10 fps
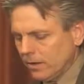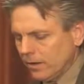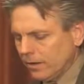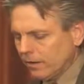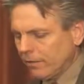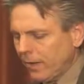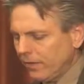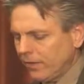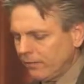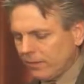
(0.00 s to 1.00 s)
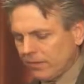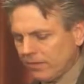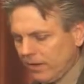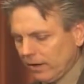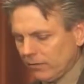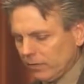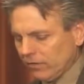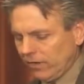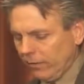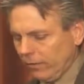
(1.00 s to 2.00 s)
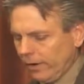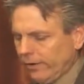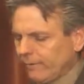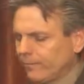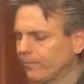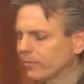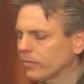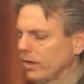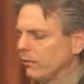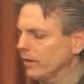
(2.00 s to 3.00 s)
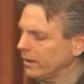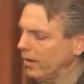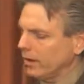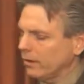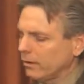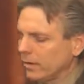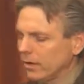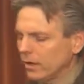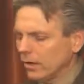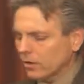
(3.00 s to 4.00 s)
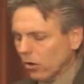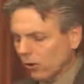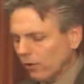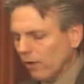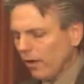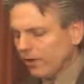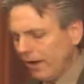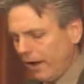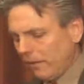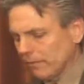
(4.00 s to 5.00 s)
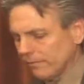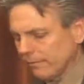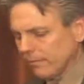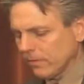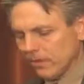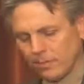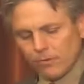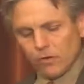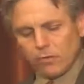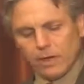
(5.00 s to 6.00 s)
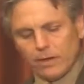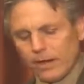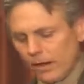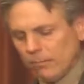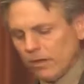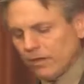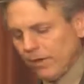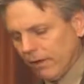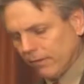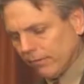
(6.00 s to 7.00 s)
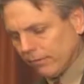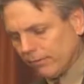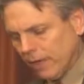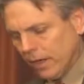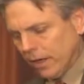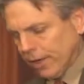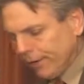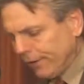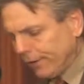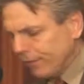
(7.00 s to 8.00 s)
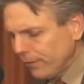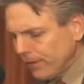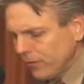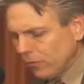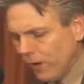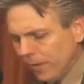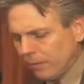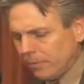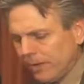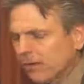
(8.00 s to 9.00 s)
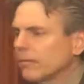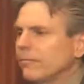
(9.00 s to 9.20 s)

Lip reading: and expelled them from the state in which they were. And we said, go you all down, some of you being the enemies of others, And on earth will be your dwelling place and